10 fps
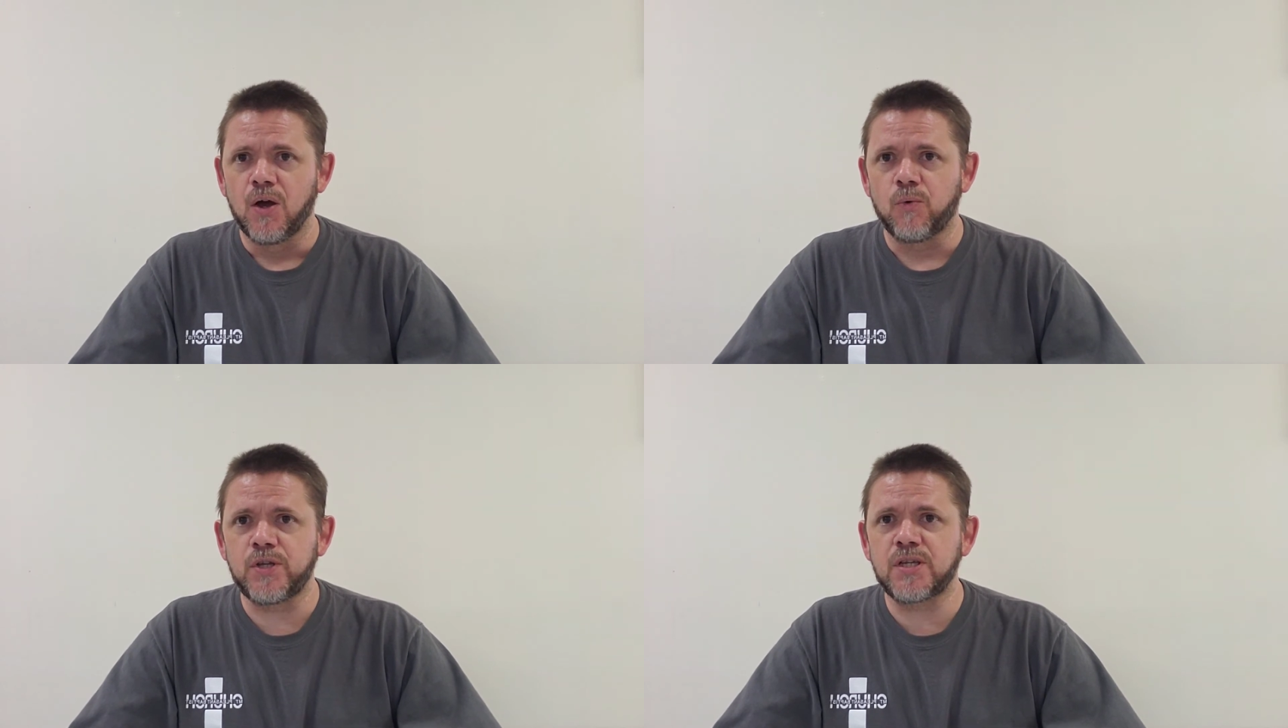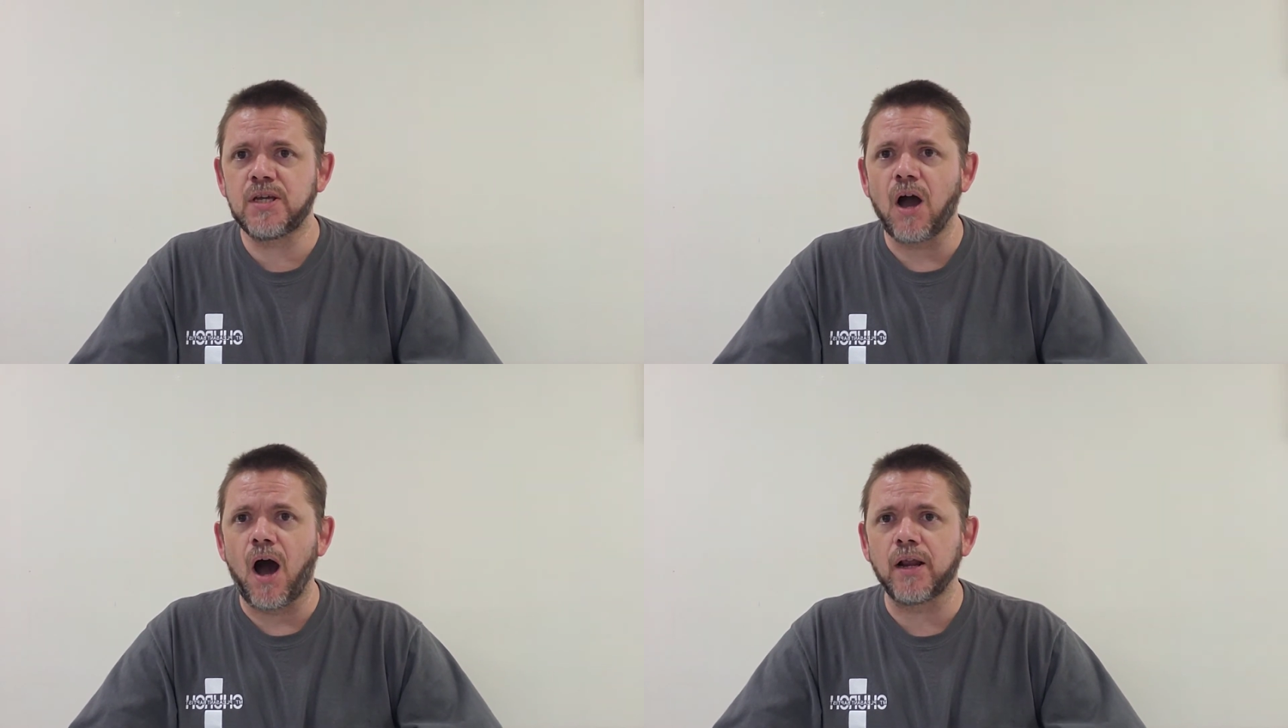We
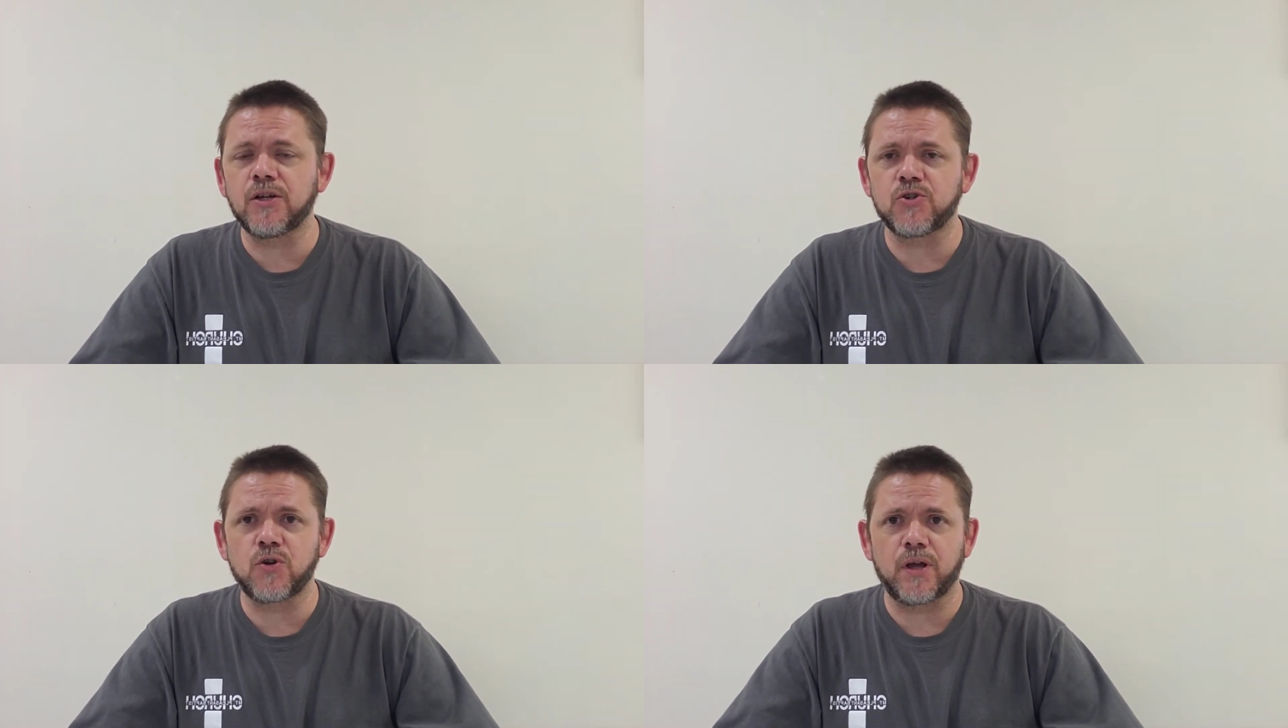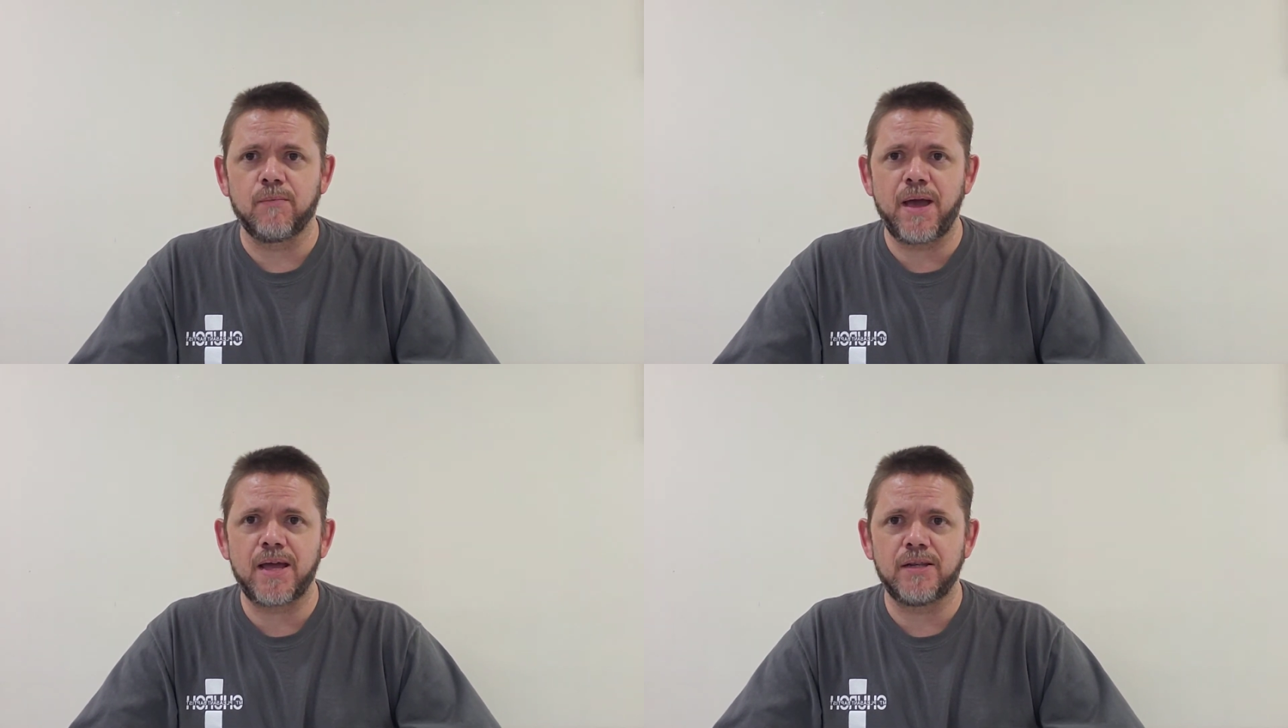see God
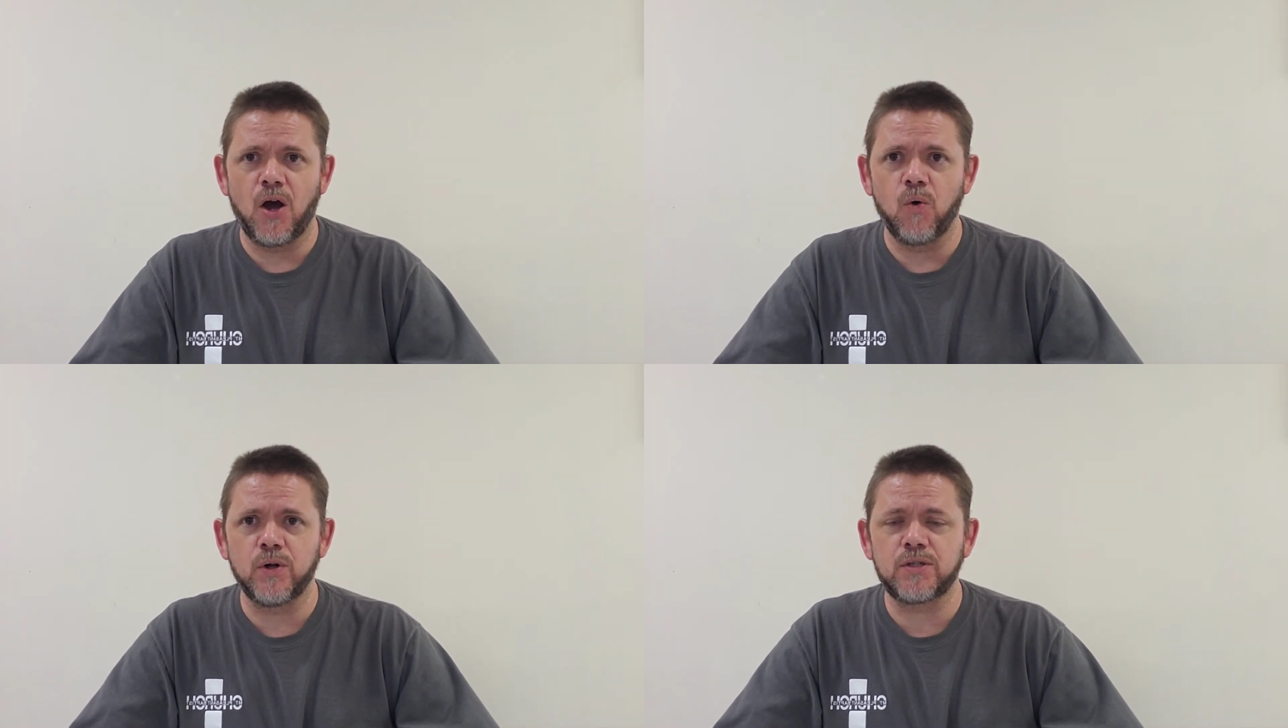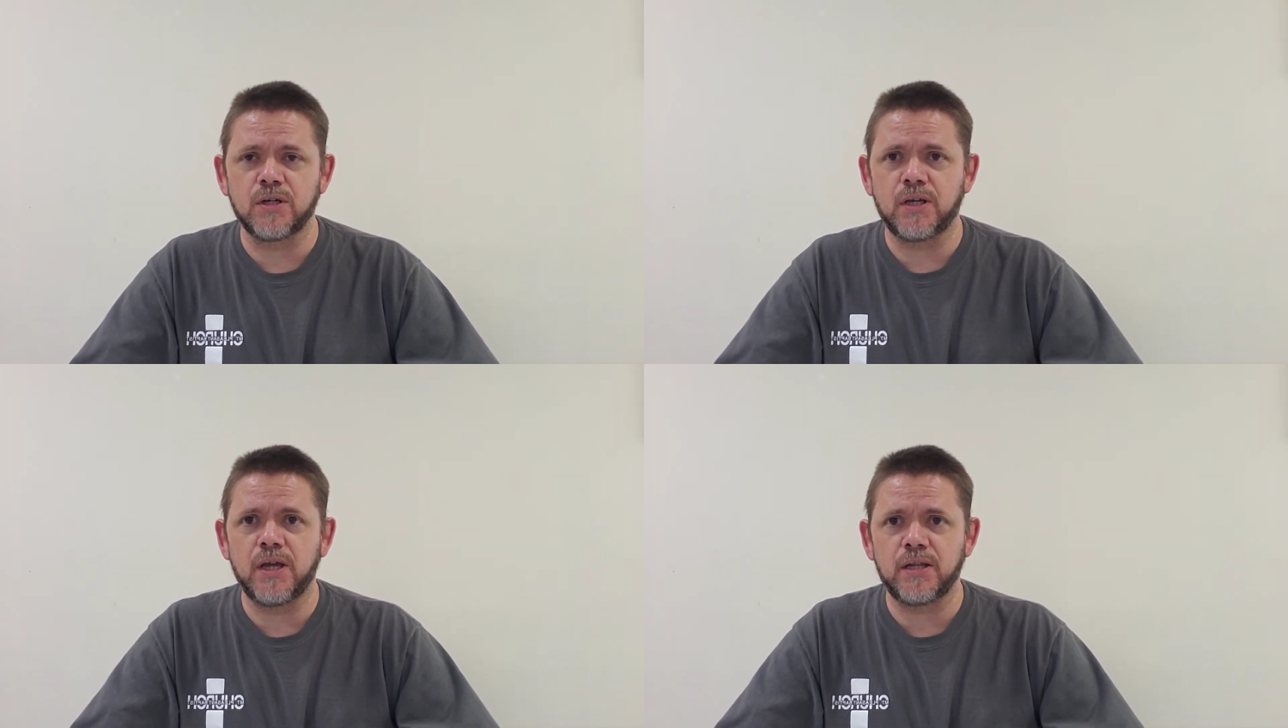command Noah
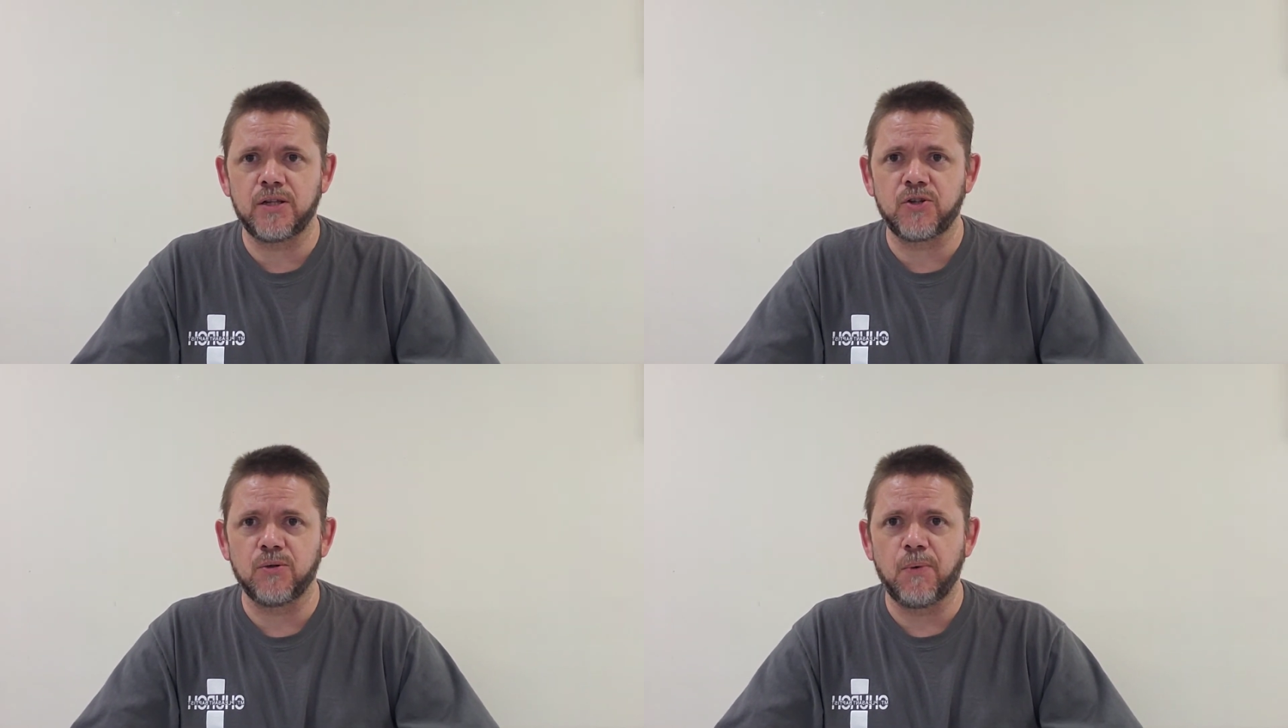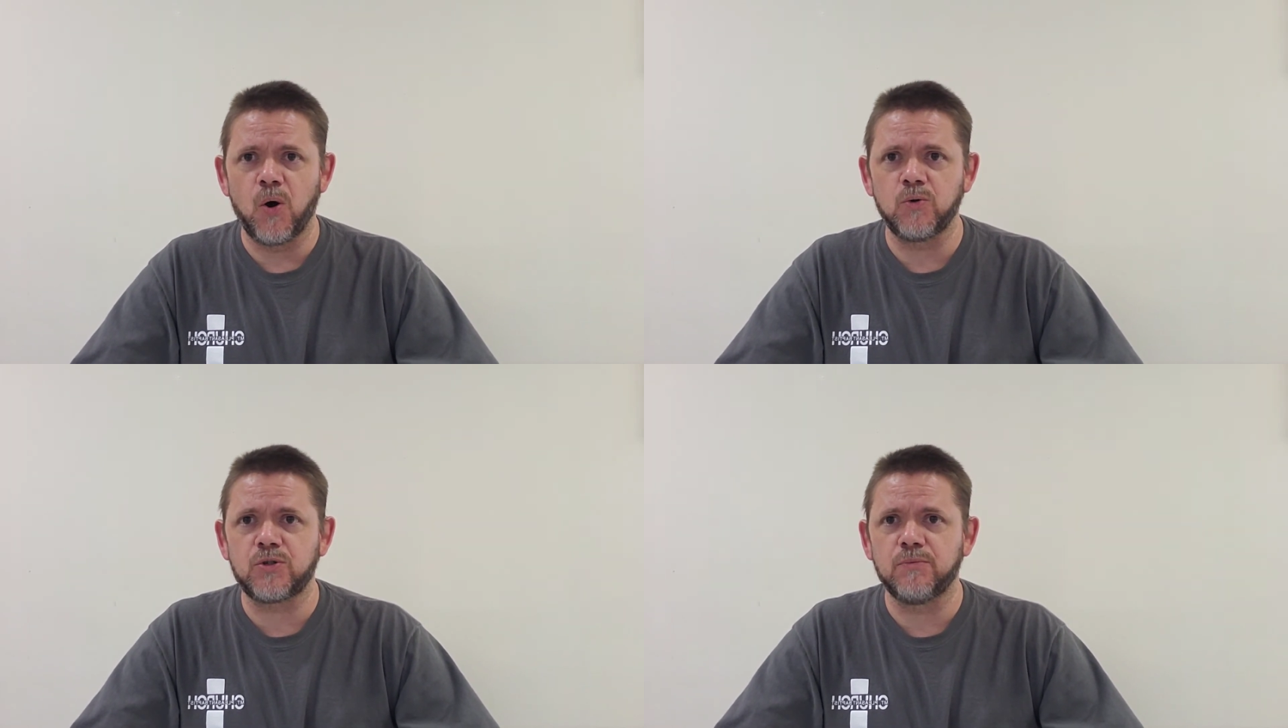to get into the boat,